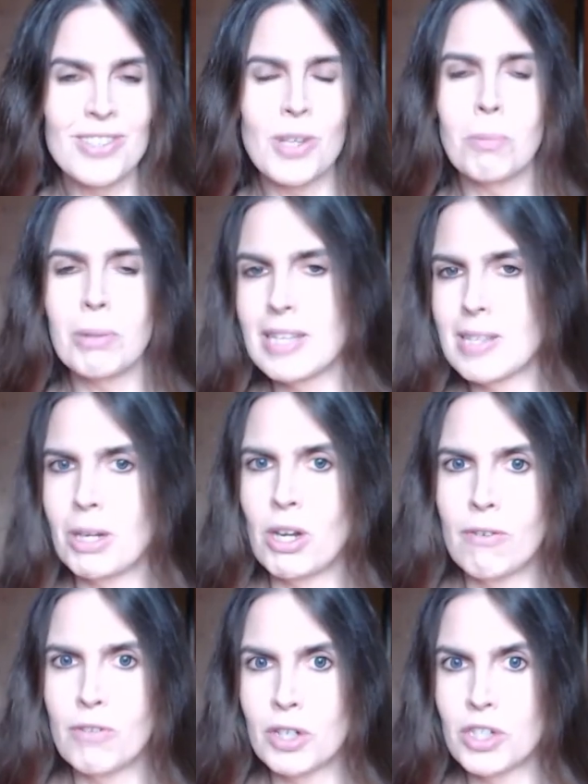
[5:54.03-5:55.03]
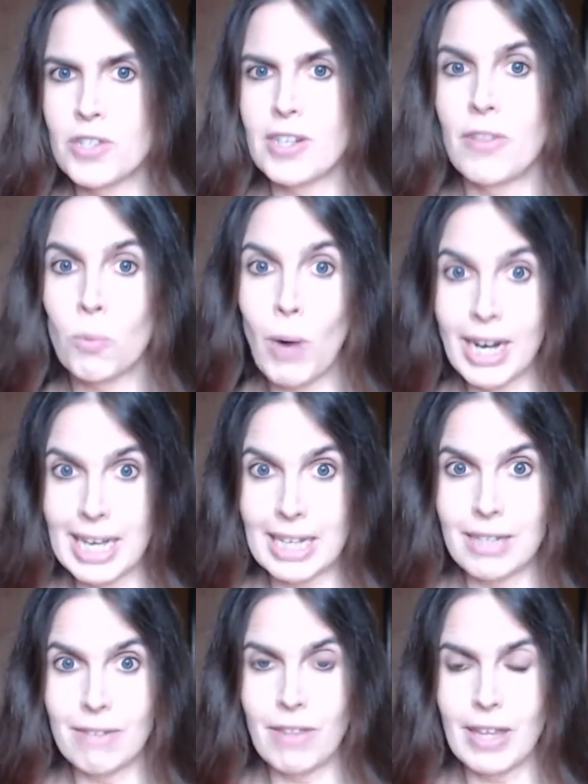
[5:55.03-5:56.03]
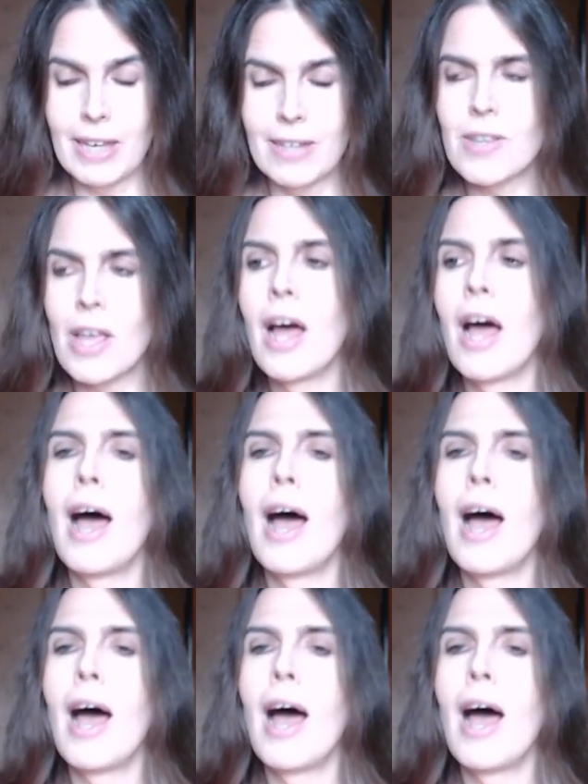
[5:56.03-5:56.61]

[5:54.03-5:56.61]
So please let me know if you're interested in the writing end of things.